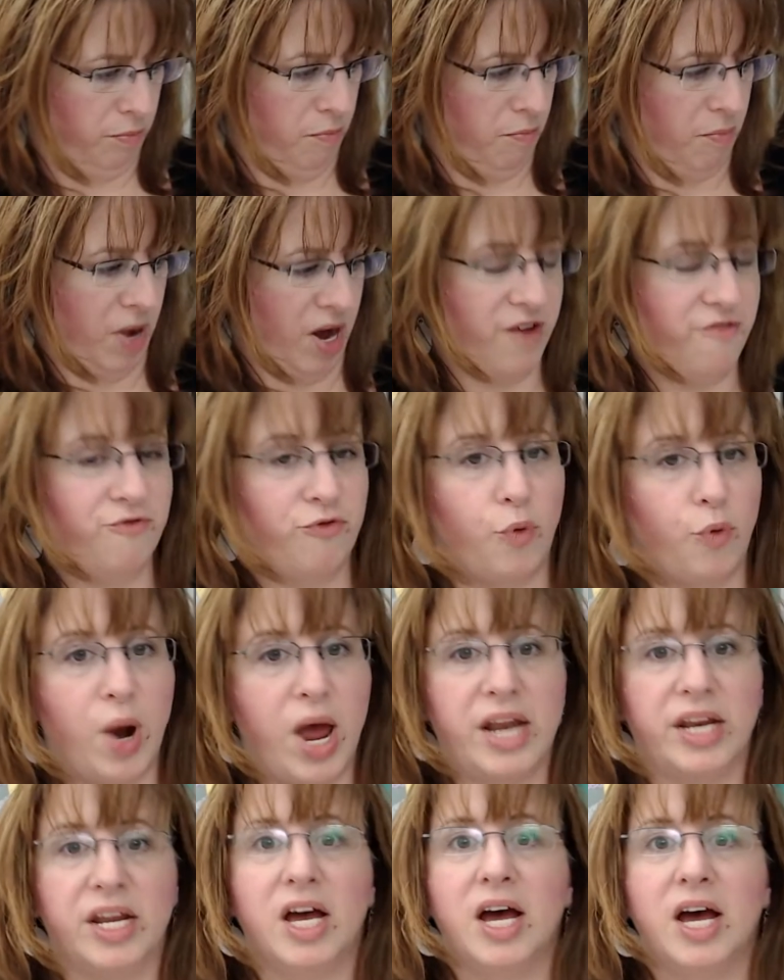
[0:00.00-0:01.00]
My
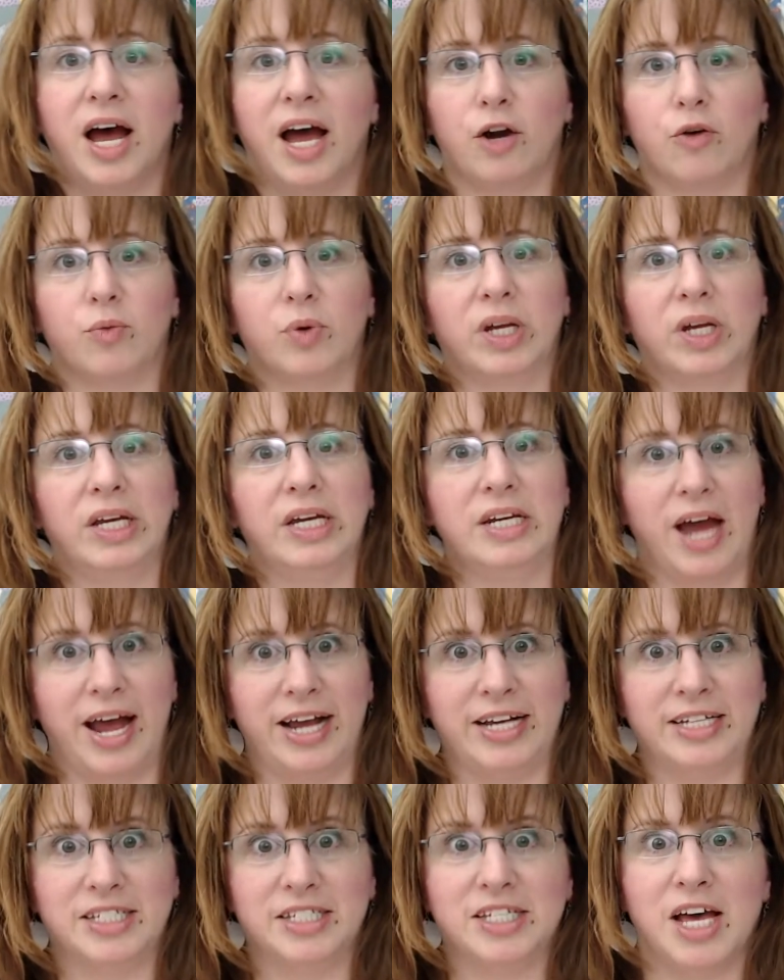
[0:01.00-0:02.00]
friend had a really
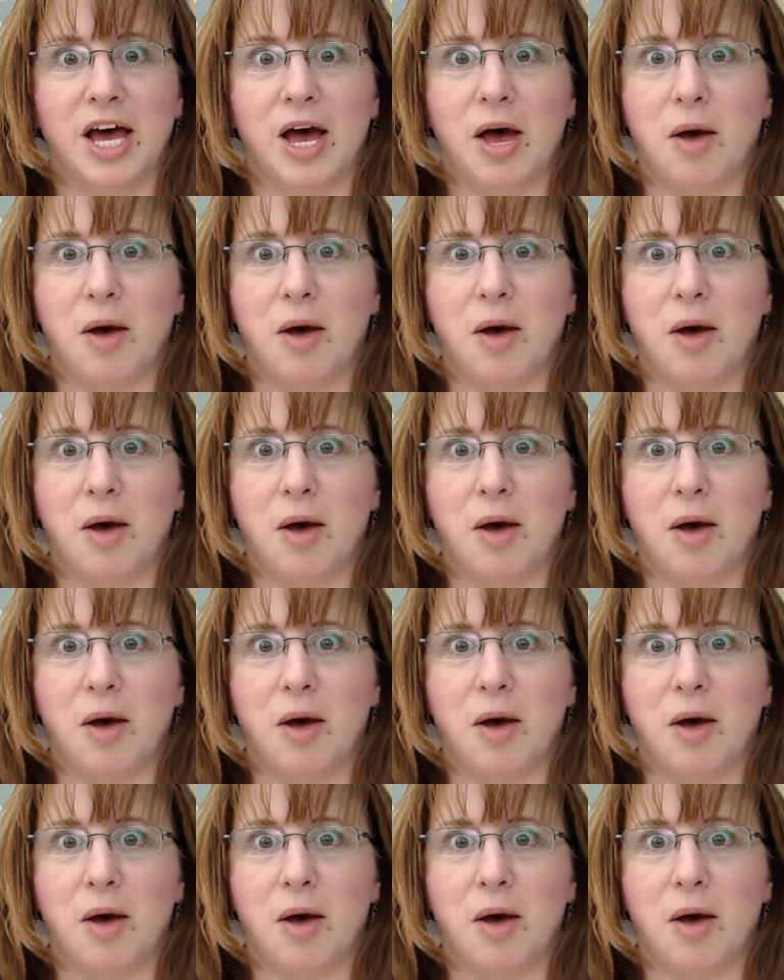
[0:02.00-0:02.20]
nice